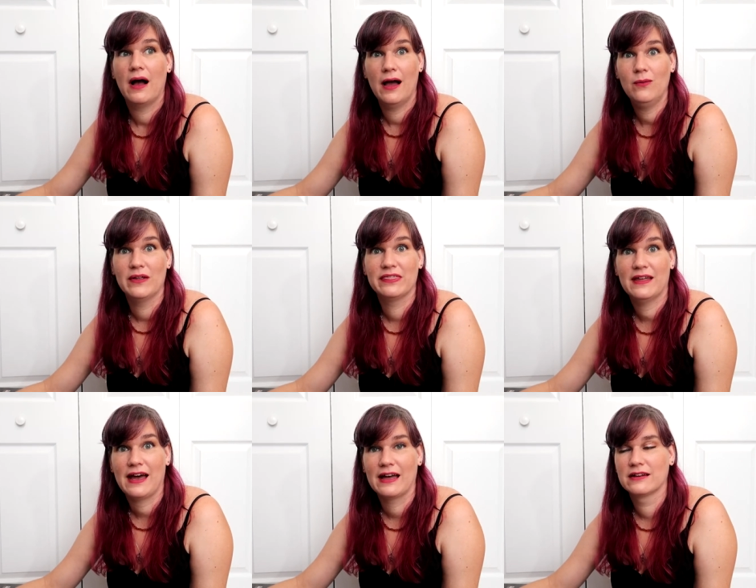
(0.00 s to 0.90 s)
I want
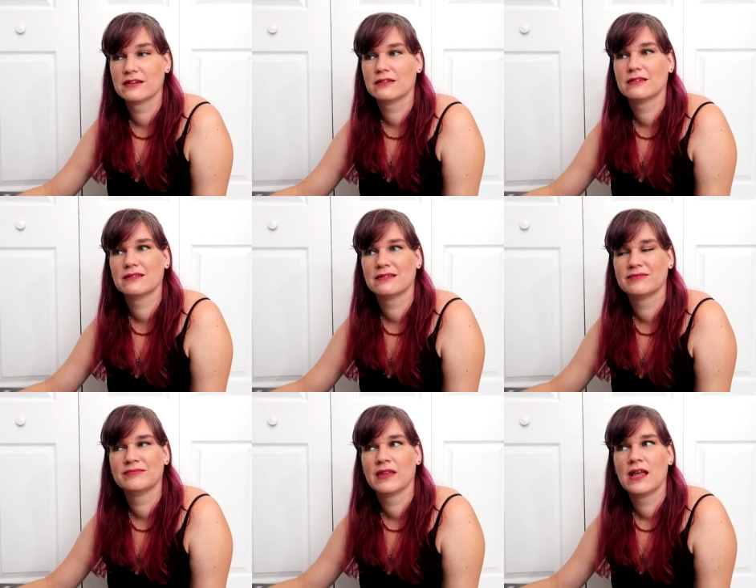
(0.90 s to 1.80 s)
that.
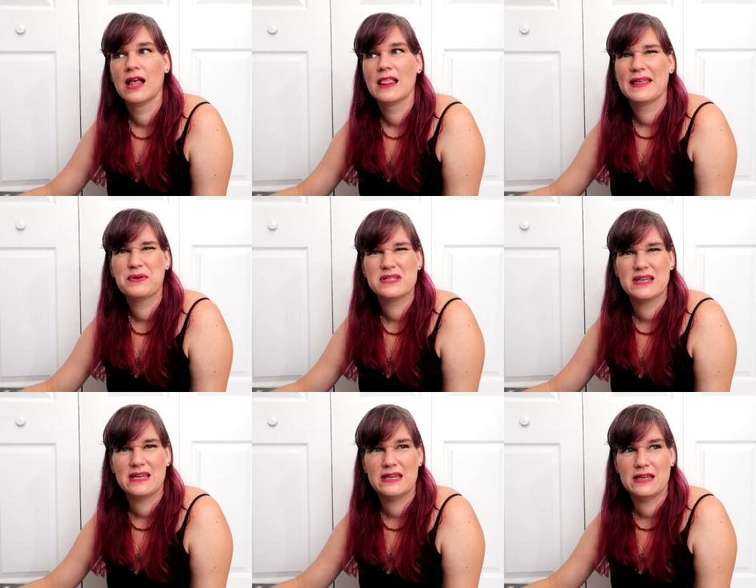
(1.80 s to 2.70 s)
That was a
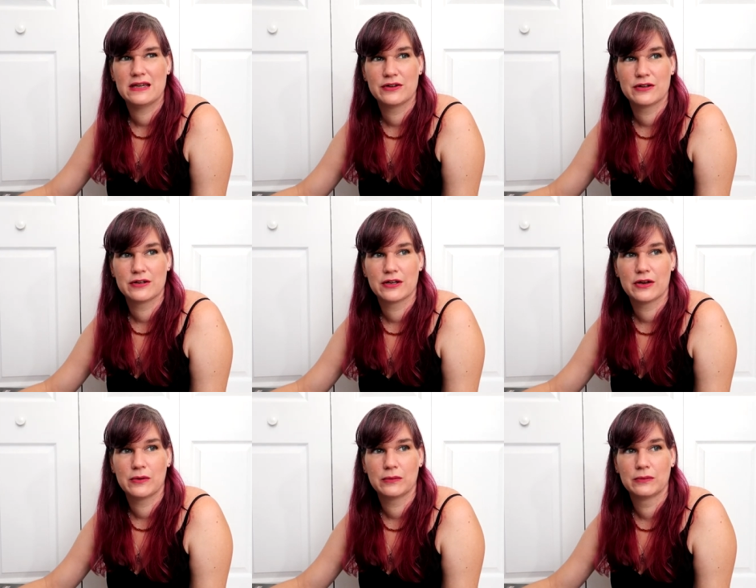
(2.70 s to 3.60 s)
year
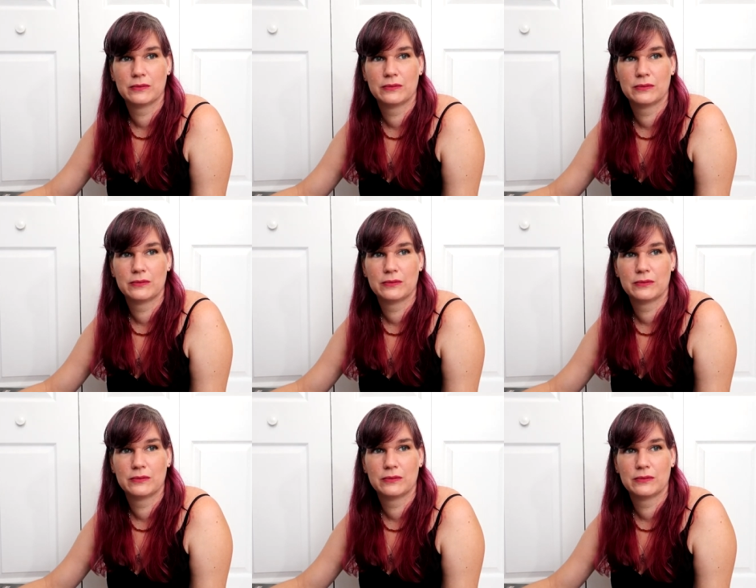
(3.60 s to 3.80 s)
ago.